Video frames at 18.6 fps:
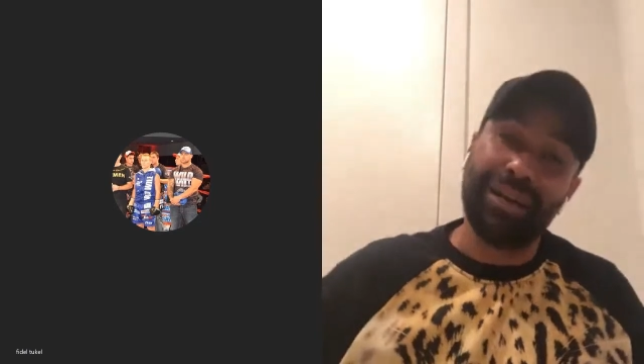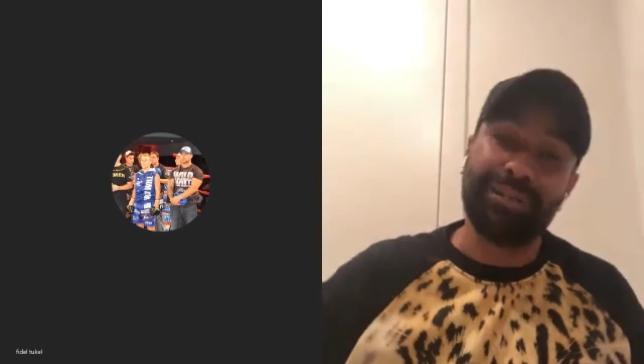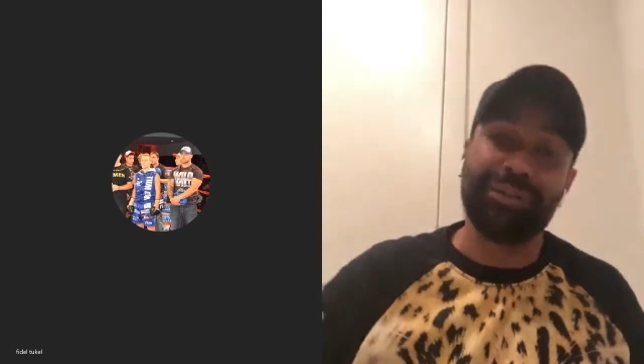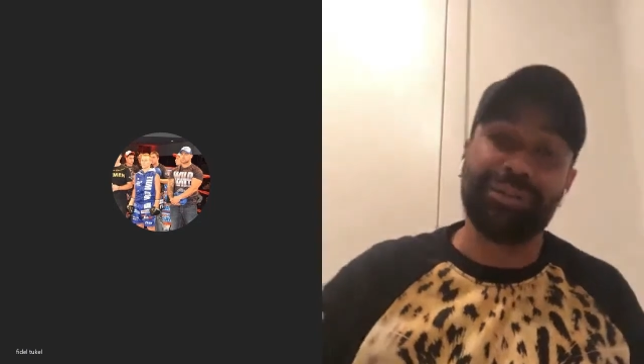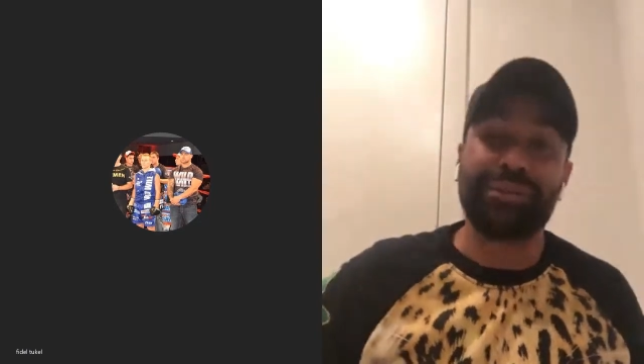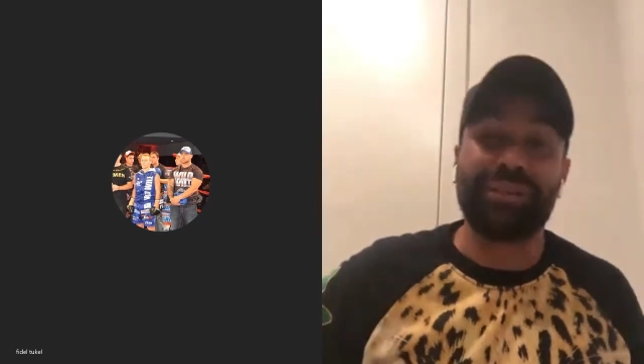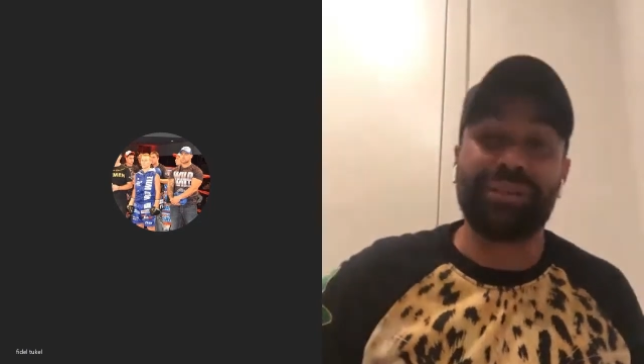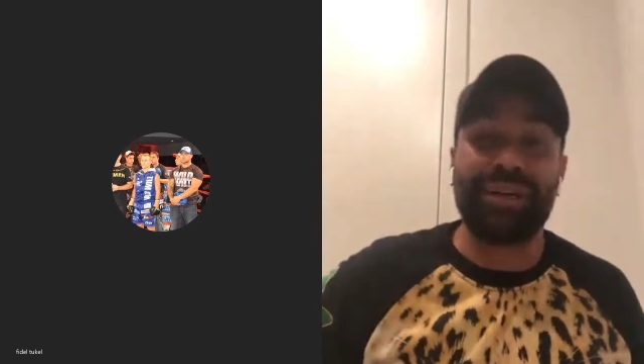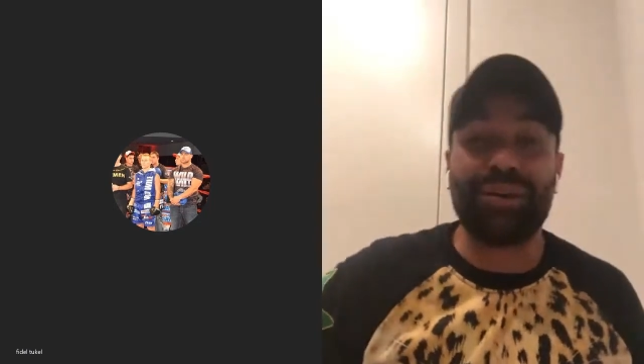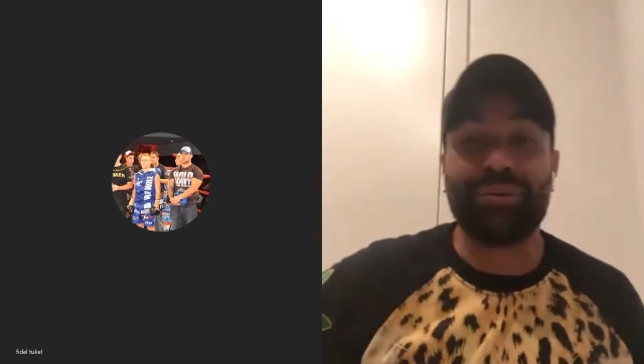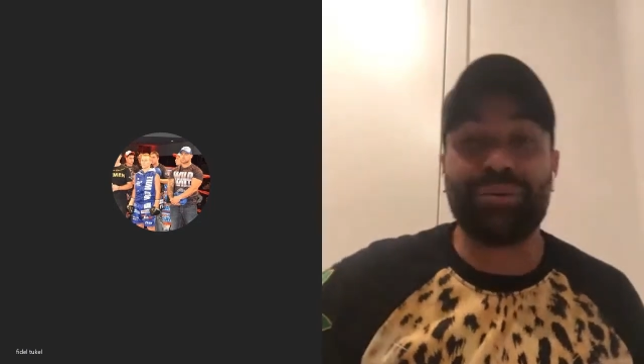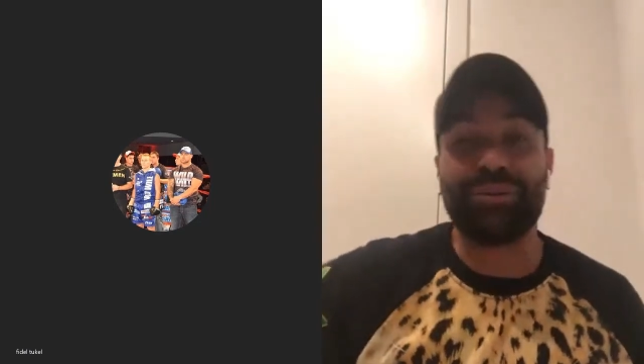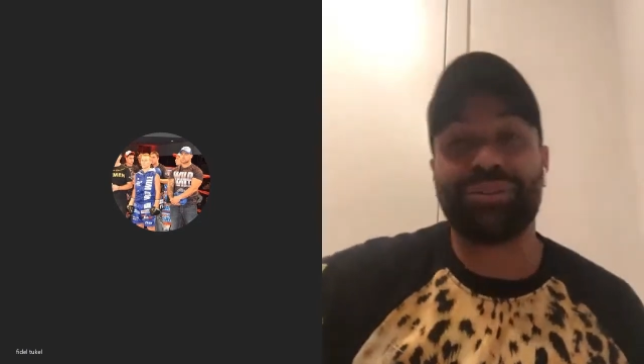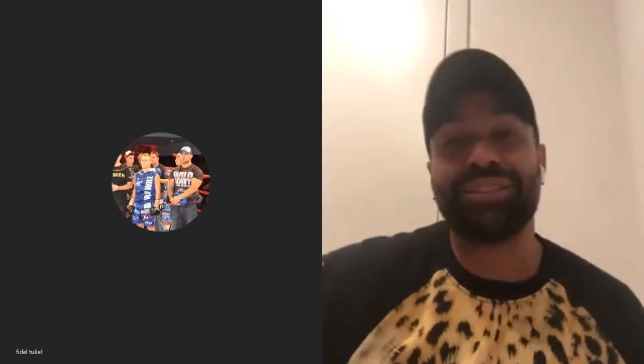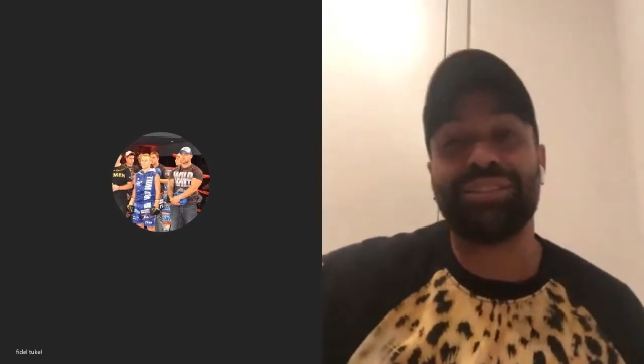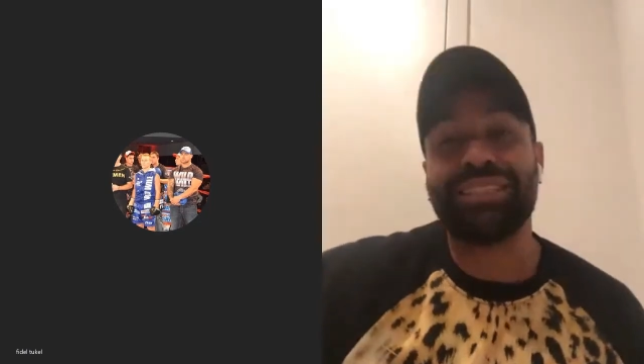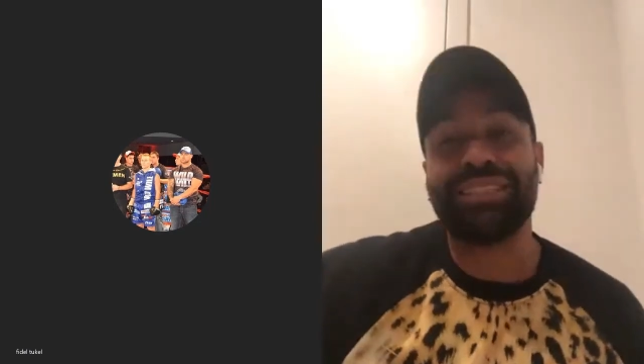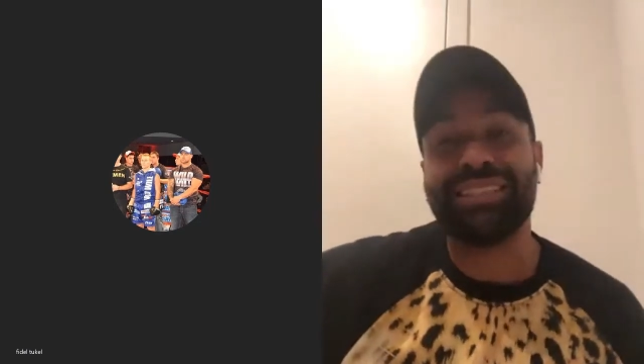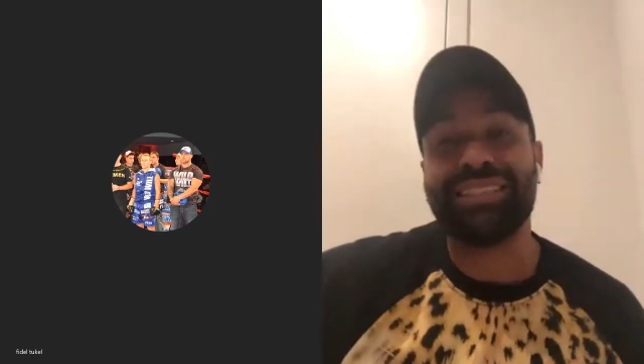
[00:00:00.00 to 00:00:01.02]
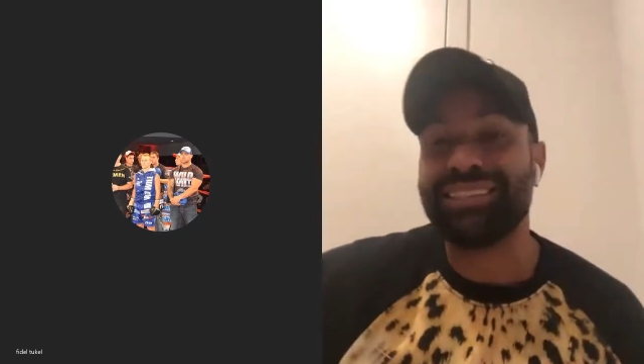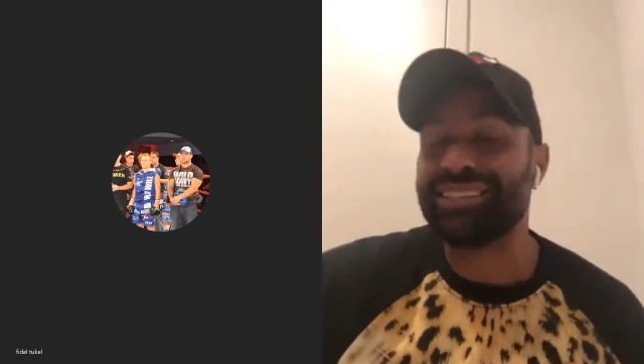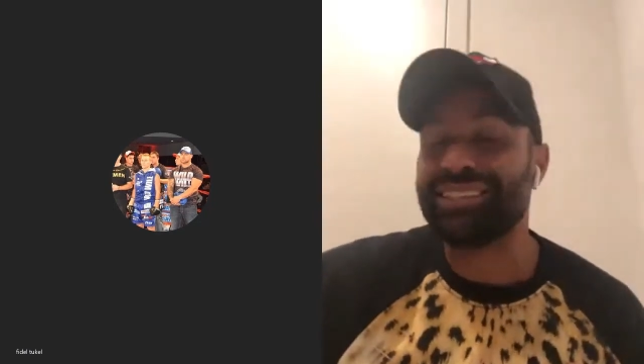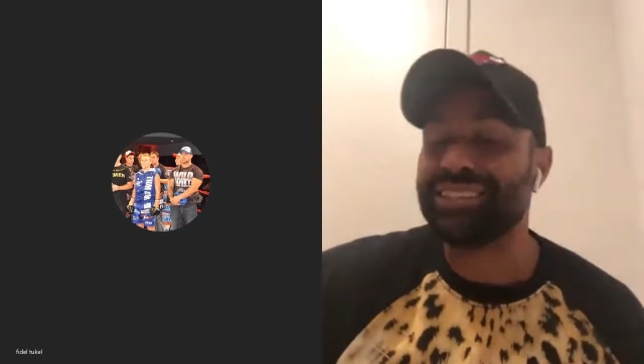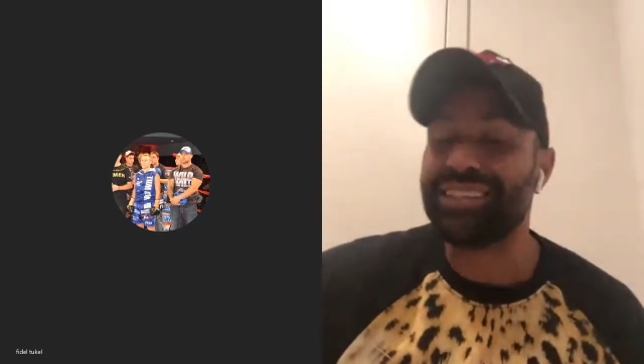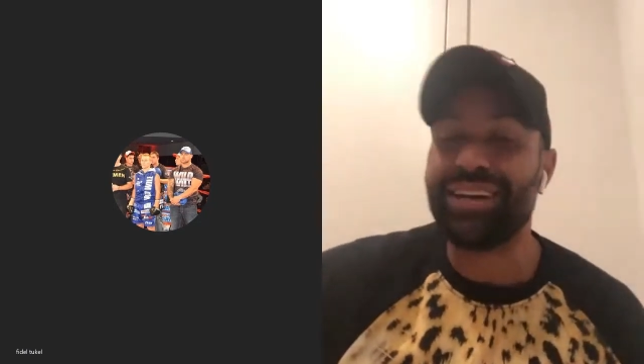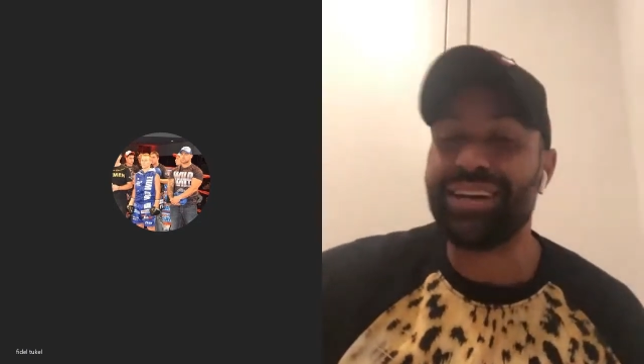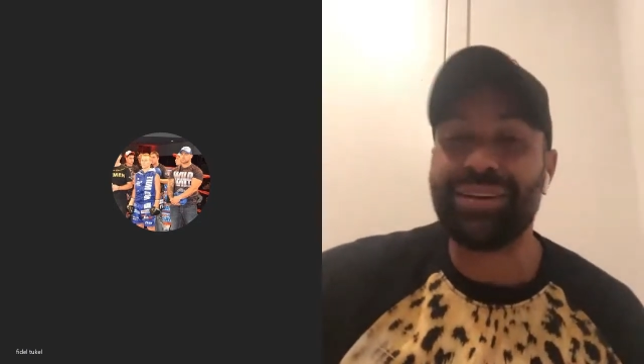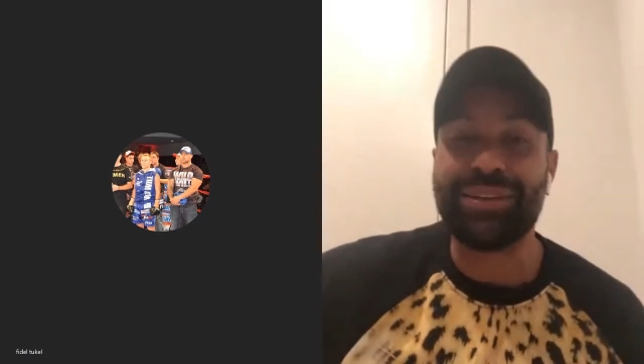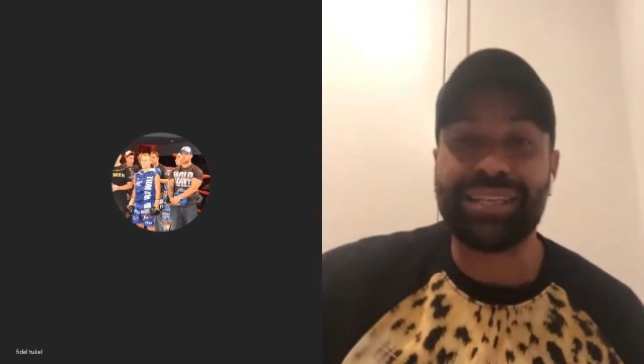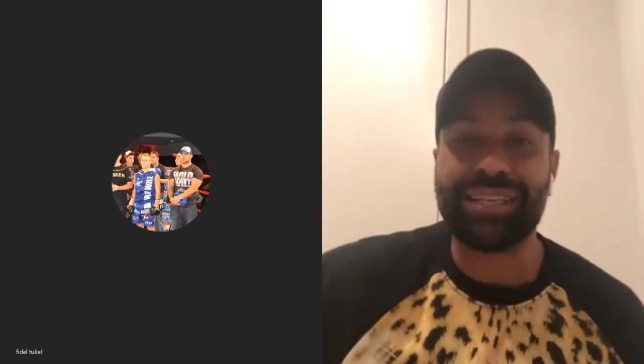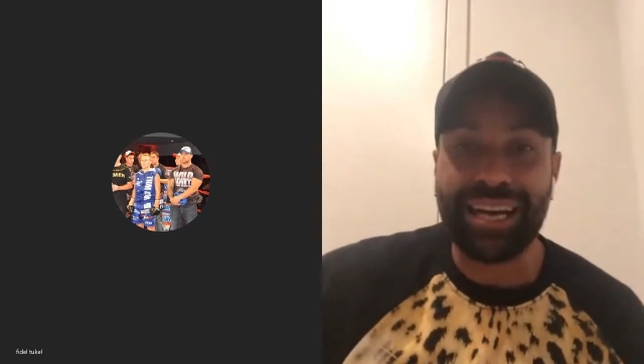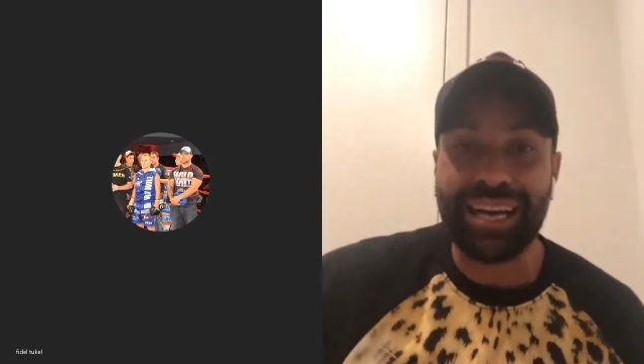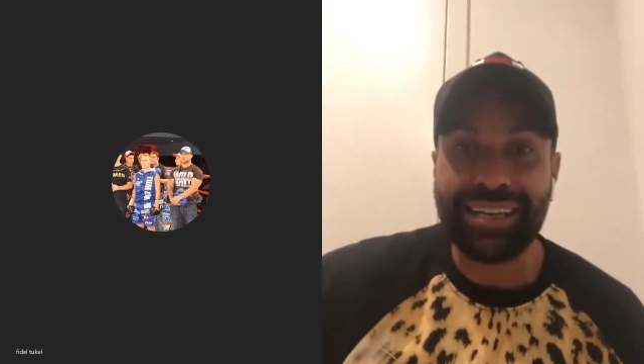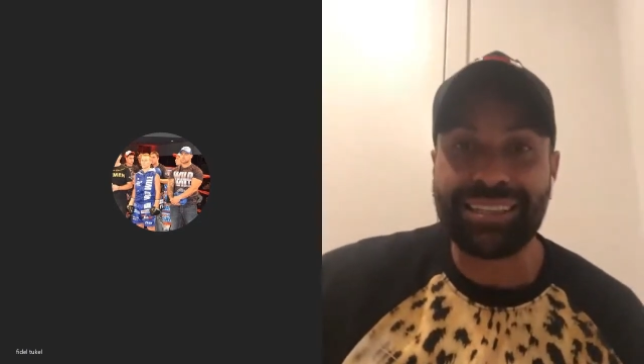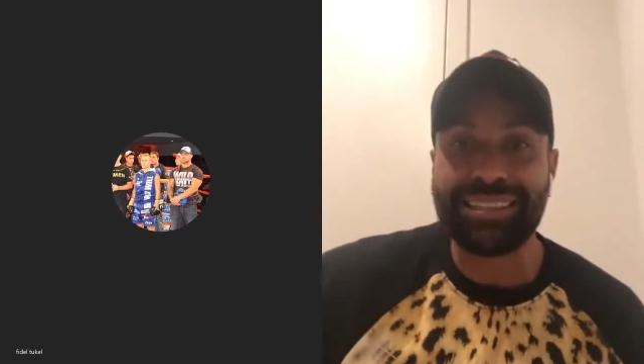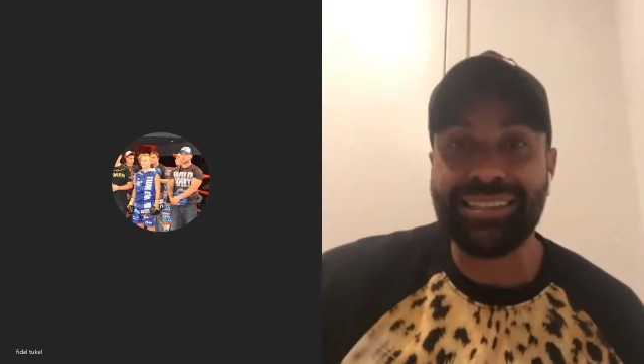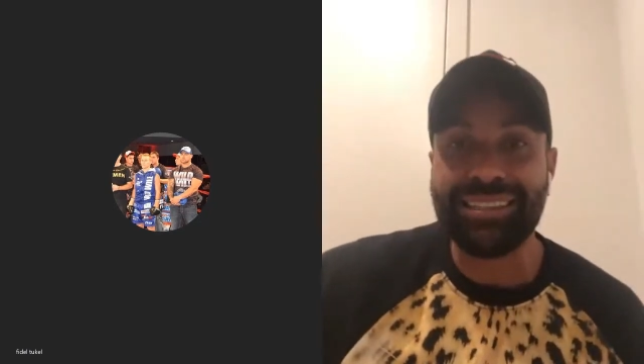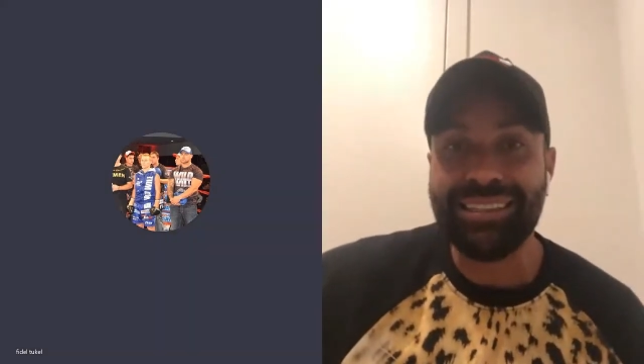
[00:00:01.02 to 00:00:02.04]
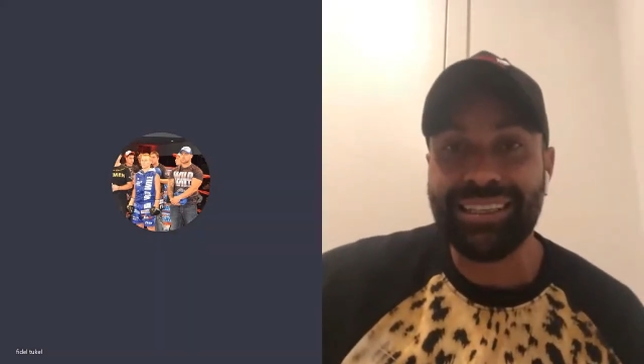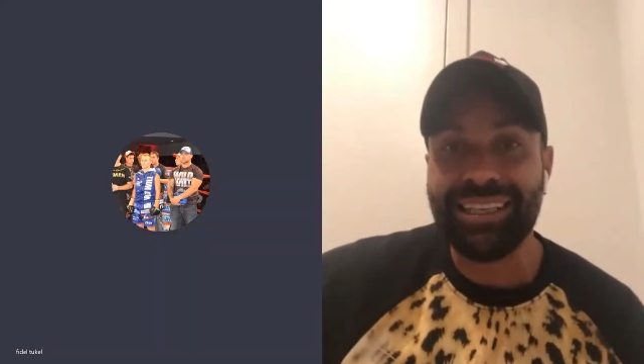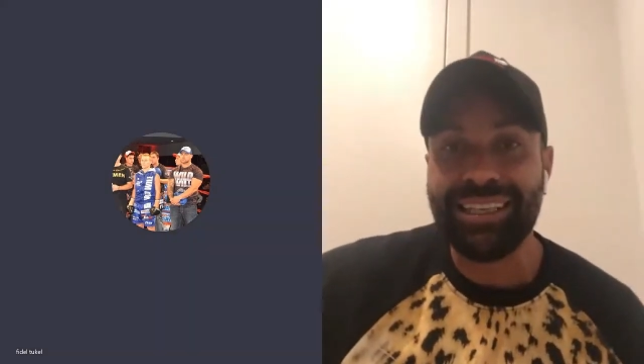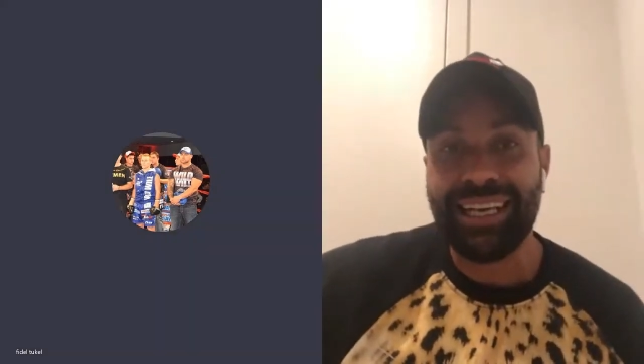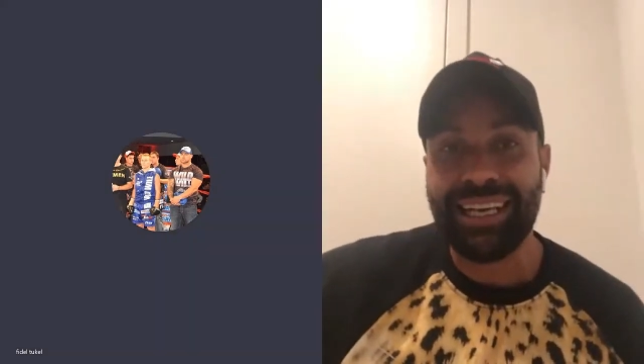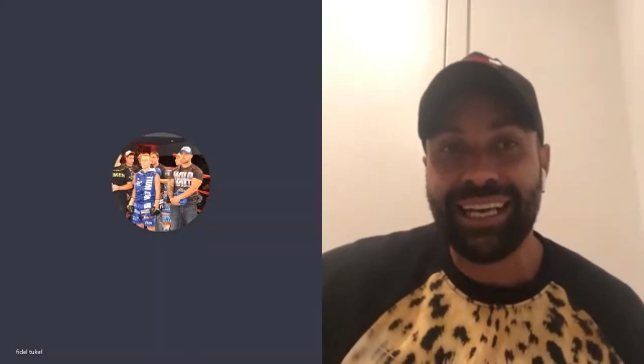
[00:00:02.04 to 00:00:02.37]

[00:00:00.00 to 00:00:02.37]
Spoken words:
I was so gutted.